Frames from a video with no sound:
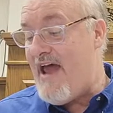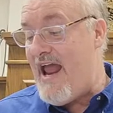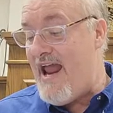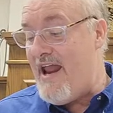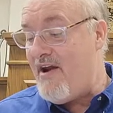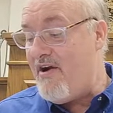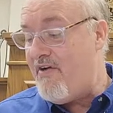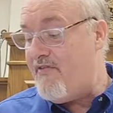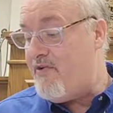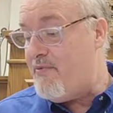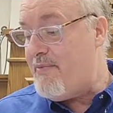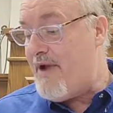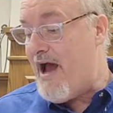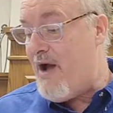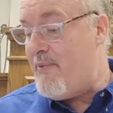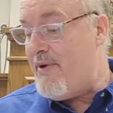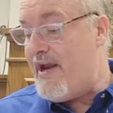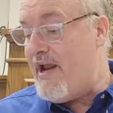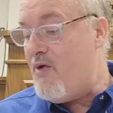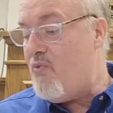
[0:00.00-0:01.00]
anger from
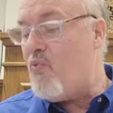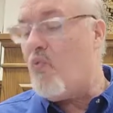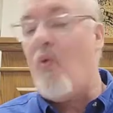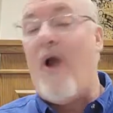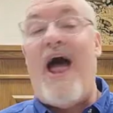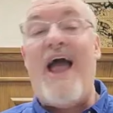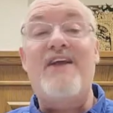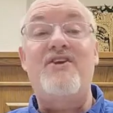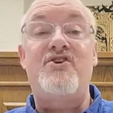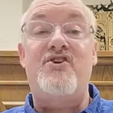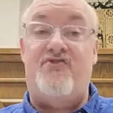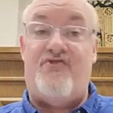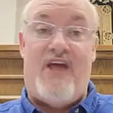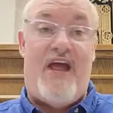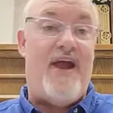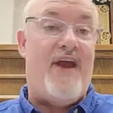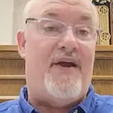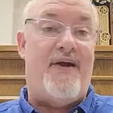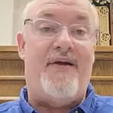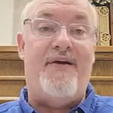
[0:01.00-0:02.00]
God, we get righteous
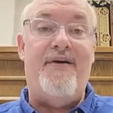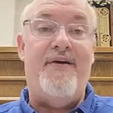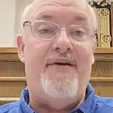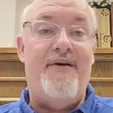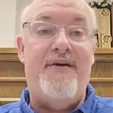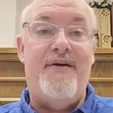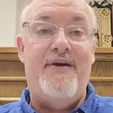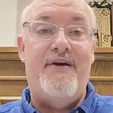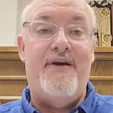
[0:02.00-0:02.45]
anger.